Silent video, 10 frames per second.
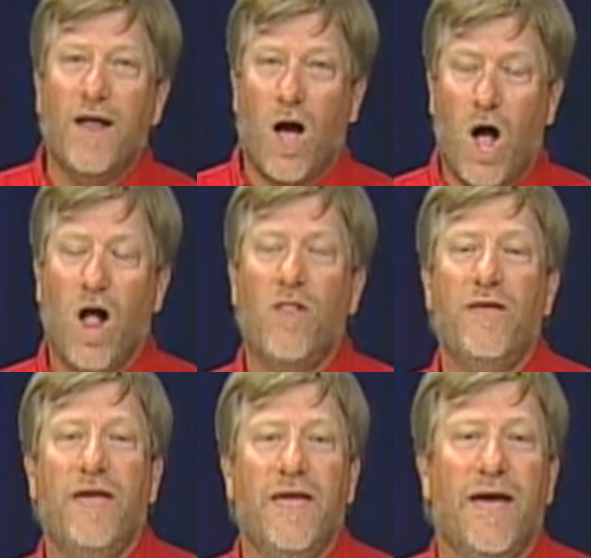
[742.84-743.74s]
all
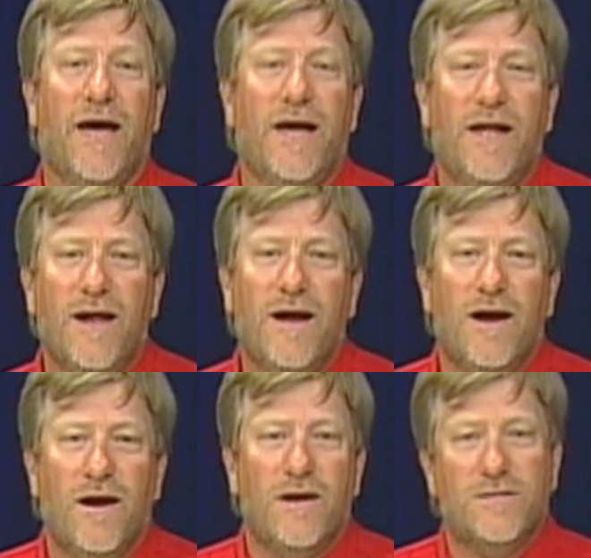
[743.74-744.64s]
the
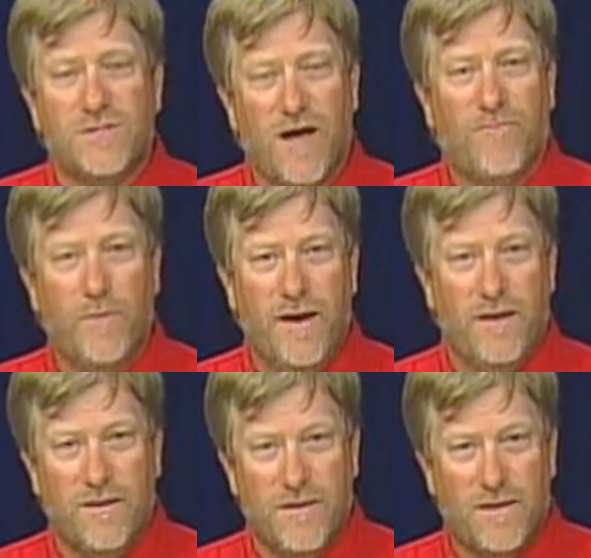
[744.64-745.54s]
stuff we
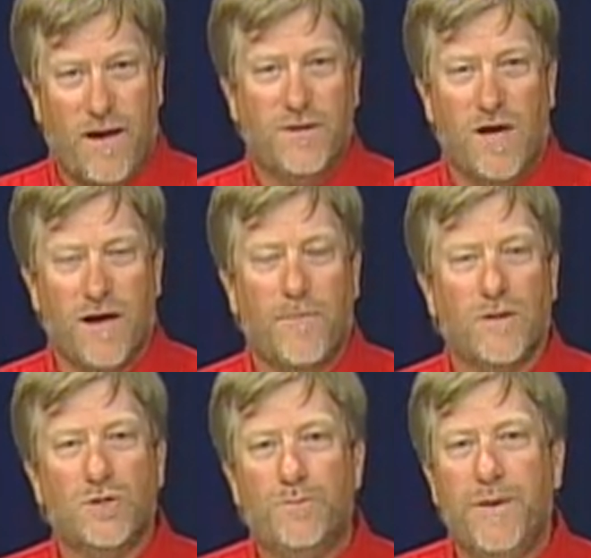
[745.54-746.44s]
talk
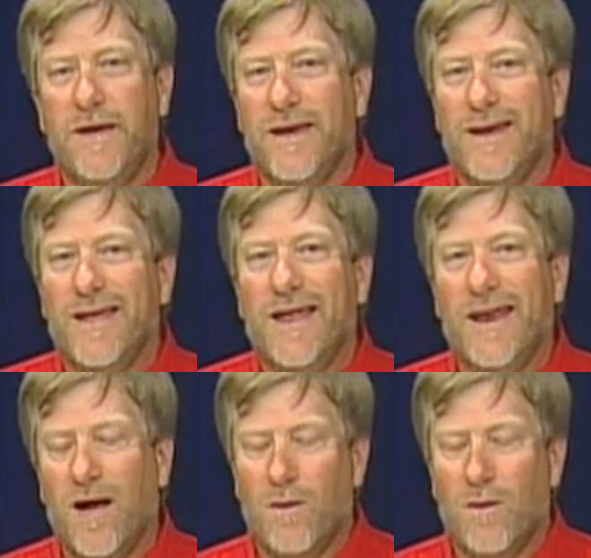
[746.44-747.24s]
about speed. Now